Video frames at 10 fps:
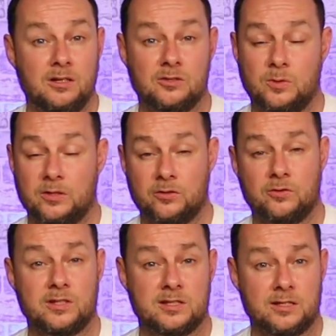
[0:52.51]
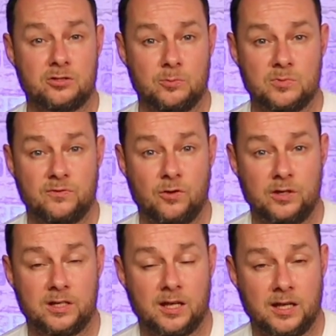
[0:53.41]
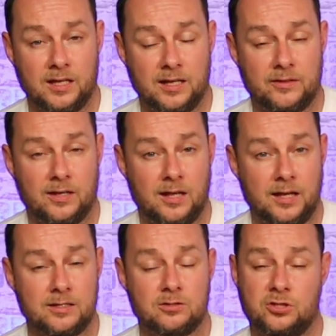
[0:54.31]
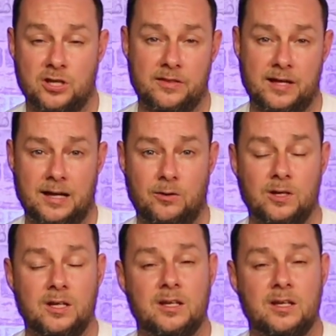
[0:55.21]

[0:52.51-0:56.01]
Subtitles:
as well as other systems, 40k and the like, so check that out.